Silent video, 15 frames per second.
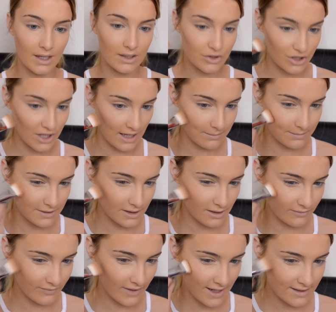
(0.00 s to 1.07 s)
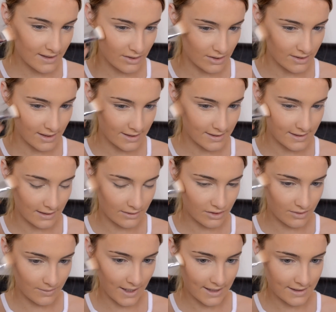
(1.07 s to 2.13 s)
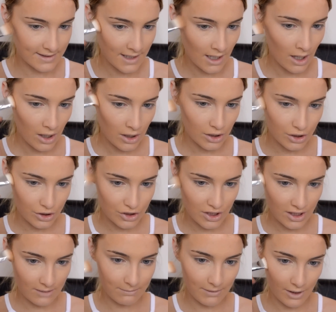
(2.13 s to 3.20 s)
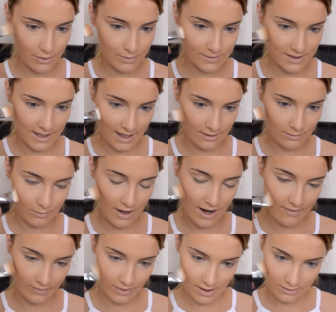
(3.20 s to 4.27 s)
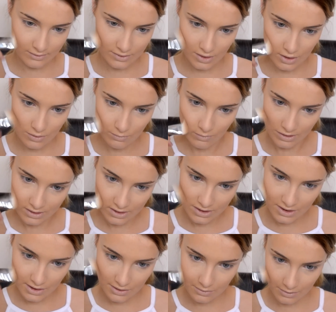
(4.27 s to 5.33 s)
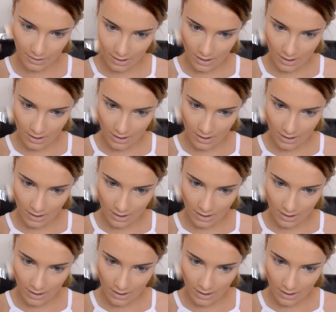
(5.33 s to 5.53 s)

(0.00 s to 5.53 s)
shape to your face. It just accentuates your cheekbones and wherever else you want to,